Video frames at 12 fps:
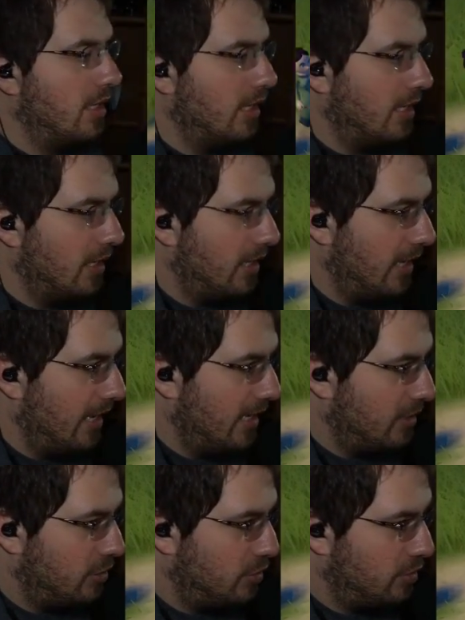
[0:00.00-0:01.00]
uh,
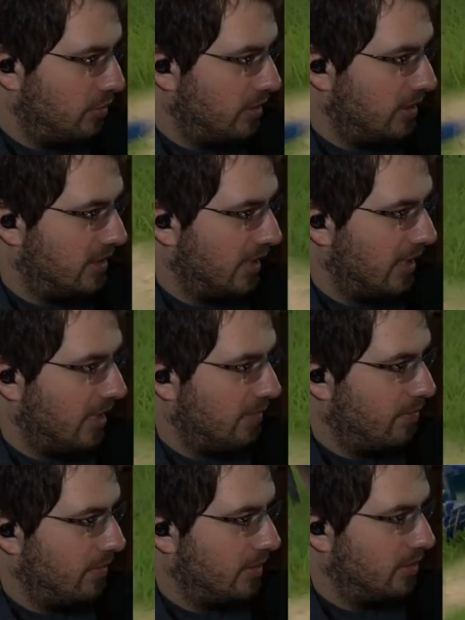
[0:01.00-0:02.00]
add tree type.
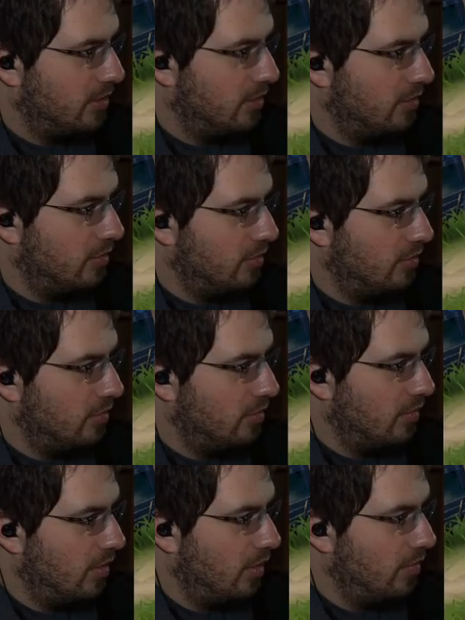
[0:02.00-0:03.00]
Let's
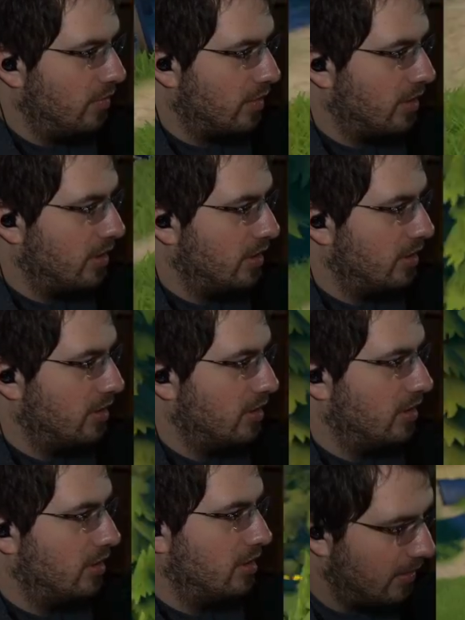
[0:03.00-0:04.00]
do oak.
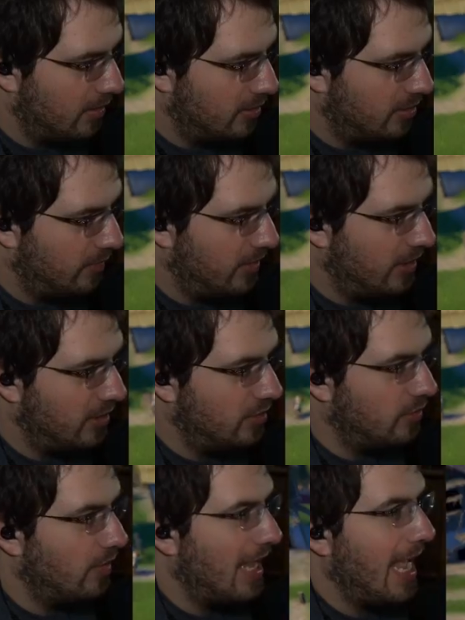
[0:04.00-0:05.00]
So we need.
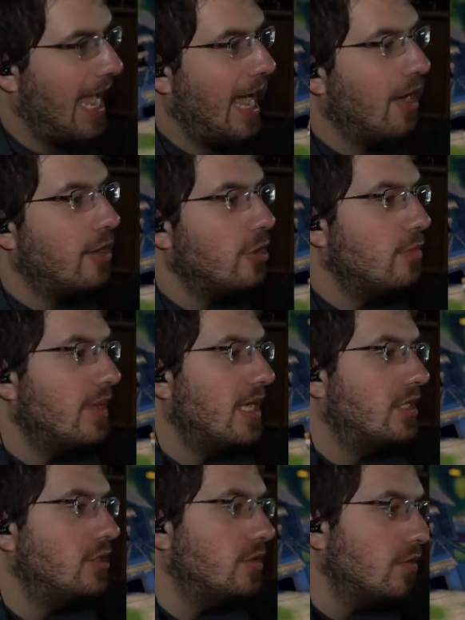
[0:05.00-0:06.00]
How do you
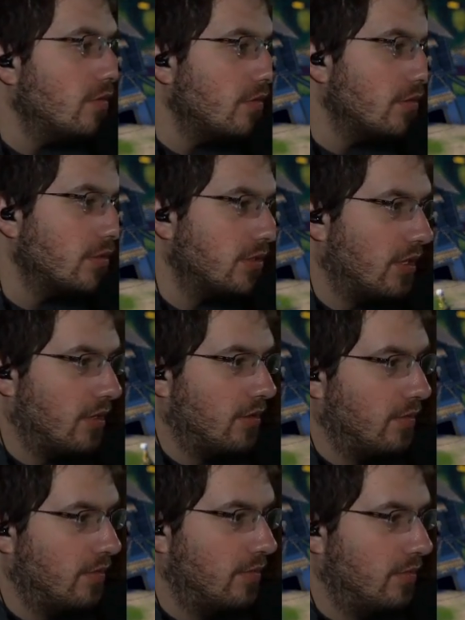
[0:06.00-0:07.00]
make tools
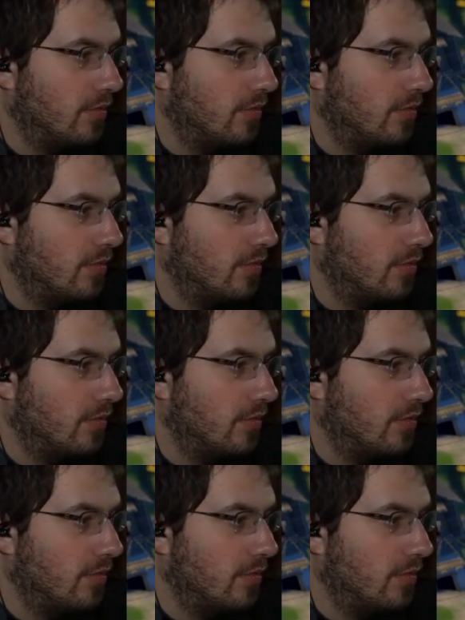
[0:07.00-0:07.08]
though?